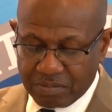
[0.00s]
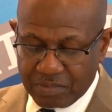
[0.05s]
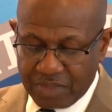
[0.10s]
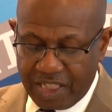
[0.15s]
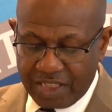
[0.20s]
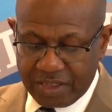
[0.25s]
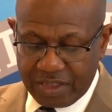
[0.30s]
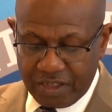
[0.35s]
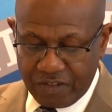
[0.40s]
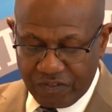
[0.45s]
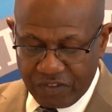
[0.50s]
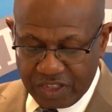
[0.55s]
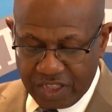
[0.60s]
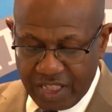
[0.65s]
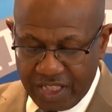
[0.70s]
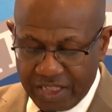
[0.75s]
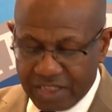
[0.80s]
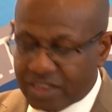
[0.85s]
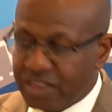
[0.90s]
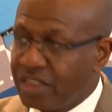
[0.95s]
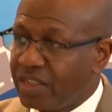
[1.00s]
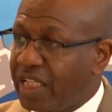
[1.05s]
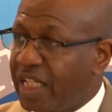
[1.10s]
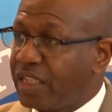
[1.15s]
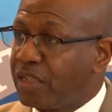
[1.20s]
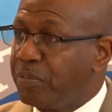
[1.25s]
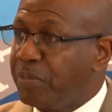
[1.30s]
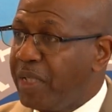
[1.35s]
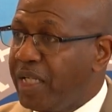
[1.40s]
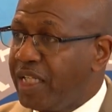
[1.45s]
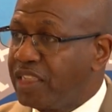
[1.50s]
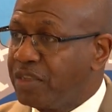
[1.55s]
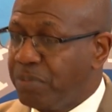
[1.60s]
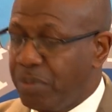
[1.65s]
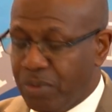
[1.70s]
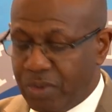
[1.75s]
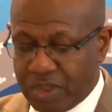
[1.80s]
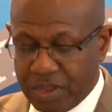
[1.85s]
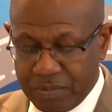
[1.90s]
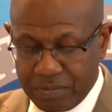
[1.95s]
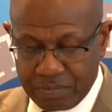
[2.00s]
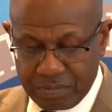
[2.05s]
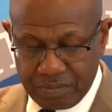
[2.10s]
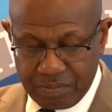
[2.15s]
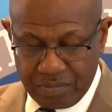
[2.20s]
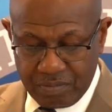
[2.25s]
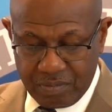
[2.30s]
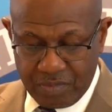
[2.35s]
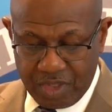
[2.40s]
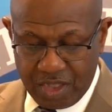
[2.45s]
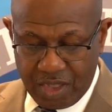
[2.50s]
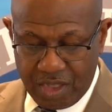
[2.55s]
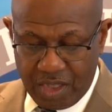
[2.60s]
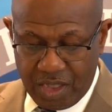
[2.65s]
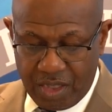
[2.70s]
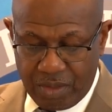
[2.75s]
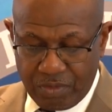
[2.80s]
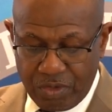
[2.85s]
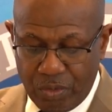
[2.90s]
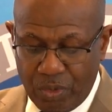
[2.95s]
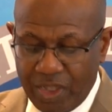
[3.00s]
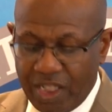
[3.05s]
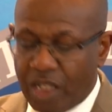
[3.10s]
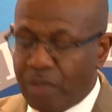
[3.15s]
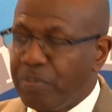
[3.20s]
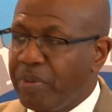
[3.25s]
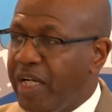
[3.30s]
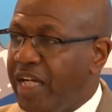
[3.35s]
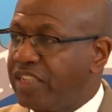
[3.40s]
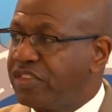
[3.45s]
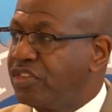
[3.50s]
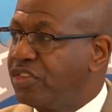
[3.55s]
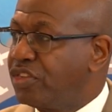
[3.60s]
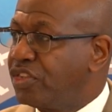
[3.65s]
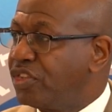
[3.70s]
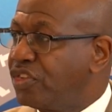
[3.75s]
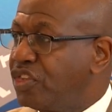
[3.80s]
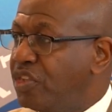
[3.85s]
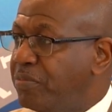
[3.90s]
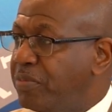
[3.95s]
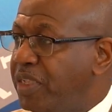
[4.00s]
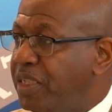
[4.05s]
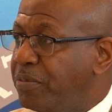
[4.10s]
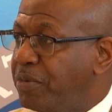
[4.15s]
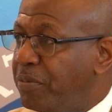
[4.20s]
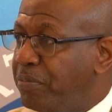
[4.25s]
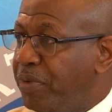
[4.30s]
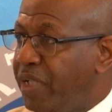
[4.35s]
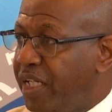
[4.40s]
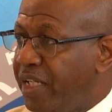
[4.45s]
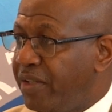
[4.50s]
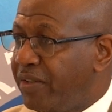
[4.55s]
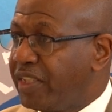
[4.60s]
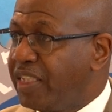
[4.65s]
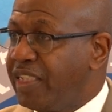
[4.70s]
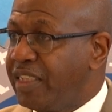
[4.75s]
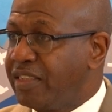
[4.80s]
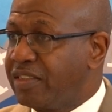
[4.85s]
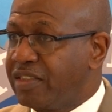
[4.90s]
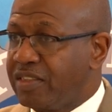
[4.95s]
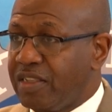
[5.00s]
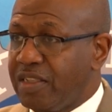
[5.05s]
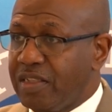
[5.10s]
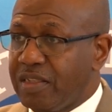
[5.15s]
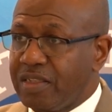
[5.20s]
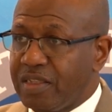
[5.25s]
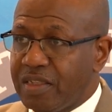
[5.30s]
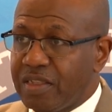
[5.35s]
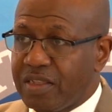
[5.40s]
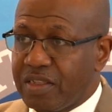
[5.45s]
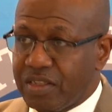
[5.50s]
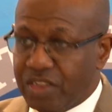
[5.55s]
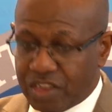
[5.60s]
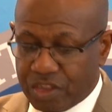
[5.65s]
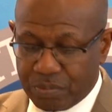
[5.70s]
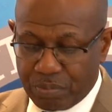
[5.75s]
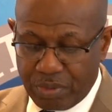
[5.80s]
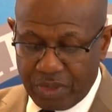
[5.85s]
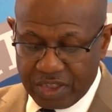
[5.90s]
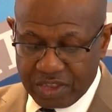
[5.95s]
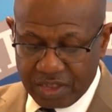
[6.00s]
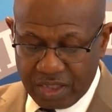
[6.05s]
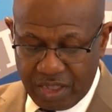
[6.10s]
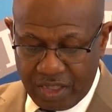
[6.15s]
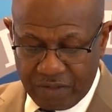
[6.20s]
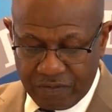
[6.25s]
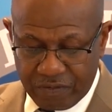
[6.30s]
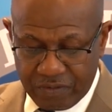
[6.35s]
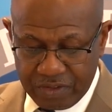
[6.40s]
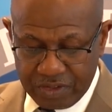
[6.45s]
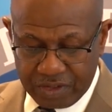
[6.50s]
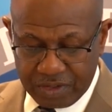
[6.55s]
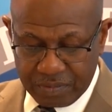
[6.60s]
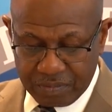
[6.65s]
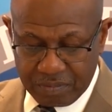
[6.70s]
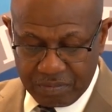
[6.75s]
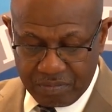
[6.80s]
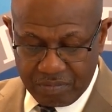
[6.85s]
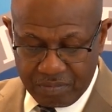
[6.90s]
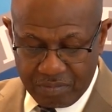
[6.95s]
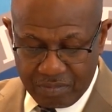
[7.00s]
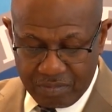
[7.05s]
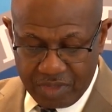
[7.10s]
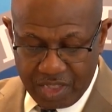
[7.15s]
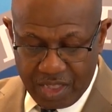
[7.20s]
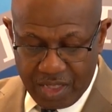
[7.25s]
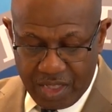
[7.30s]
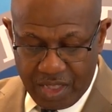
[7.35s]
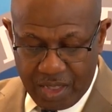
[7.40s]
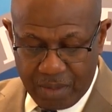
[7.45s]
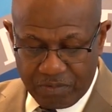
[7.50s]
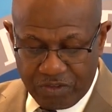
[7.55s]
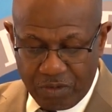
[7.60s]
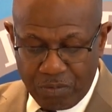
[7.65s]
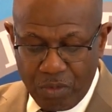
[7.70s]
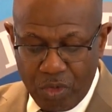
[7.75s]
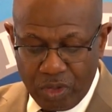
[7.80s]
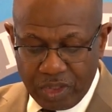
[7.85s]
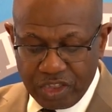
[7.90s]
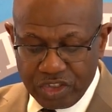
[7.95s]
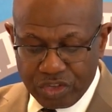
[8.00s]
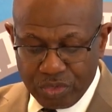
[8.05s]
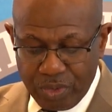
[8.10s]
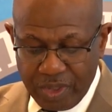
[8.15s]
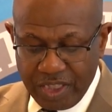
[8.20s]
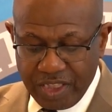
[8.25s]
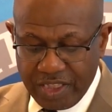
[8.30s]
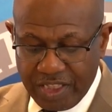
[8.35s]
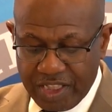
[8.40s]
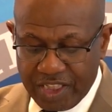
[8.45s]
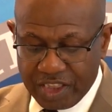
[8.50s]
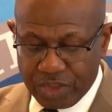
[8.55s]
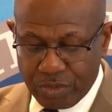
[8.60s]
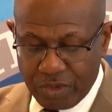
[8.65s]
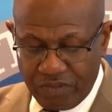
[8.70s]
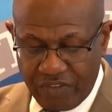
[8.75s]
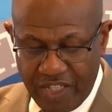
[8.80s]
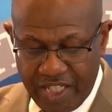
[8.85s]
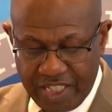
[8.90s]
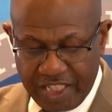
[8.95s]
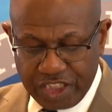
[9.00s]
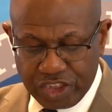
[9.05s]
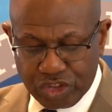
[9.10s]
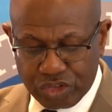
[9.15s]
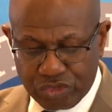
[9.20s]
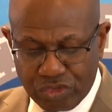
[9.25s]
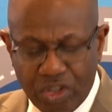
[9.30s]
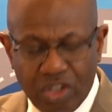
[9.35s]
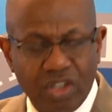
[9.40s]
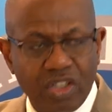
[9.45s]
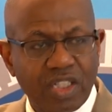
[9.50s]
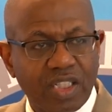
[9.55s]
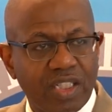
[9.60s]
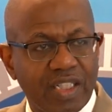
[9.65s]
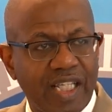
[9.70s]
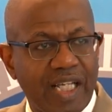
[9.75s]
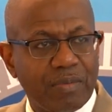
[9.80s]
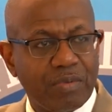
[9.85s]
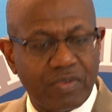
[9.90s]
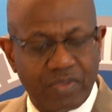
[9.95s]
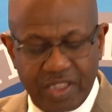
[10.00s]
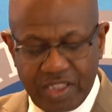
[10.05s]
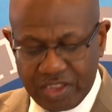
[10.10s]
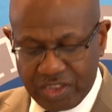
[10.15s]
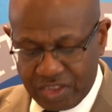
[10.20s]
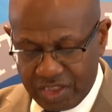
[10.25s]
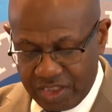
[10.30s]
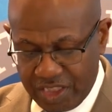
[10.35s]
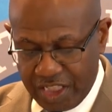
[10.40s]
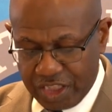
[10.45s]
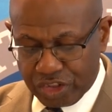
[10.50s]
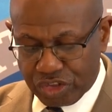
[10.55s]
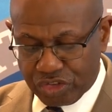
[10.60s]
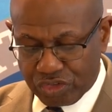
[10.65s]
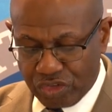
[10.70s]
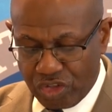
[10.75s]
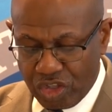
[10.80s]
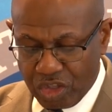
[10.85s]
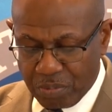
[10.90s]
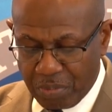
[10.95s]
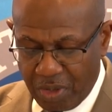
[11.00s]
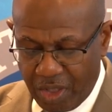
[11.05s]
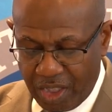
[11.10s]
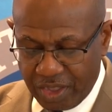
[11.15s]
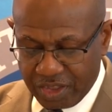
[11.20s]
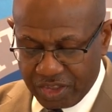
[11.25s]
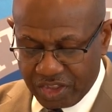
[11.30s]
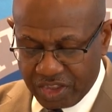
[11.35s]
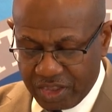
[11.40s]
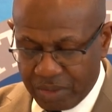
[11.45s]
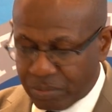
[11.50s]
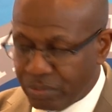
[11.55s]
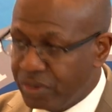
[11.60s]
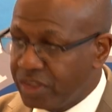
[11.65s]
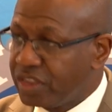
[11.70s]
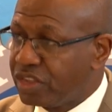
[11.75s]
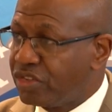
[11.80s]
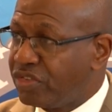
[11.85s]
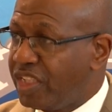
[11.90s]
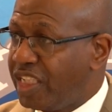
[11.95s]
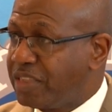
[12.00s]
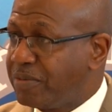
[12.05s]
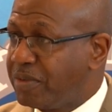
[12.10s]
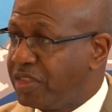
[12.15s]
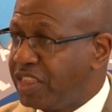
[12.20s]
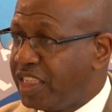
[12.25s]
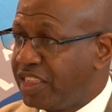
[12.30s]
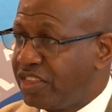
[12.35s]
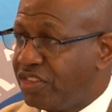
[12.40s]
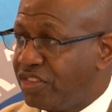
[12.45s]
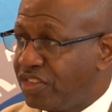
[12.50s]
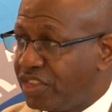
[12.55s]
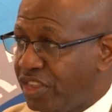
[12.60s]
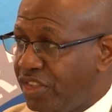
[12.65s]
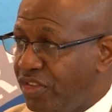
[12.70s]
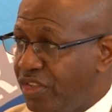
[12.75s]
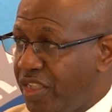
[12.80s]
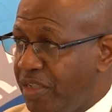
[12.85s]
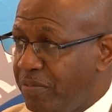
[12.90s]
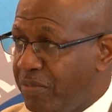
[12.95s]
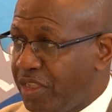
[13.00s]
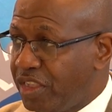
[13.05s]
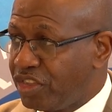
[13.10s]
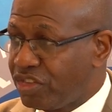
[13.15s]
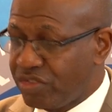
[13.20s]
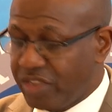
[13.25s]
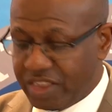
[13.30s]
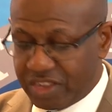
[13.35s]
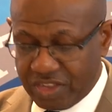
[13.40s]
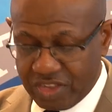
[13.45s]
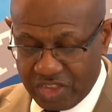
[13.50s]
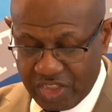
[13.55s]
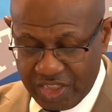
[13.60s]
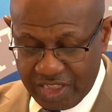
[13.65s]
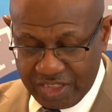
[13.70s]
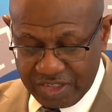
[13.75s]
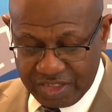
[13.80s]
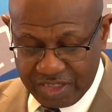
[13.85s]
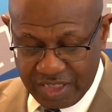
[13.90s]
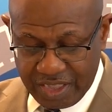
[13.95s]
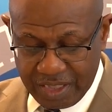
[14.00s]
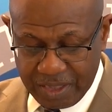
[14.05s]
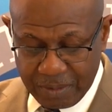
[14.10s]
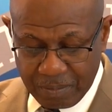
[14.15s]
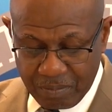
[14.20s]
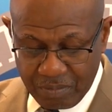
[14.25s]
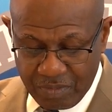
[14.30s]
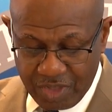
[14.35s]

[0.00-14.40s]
identification like a passport. We want our passengers to be prepared, hence this press conference. For more than 20 years, we've had a strong collaboration and strong partnership with the Transportation Security Administration, TSA,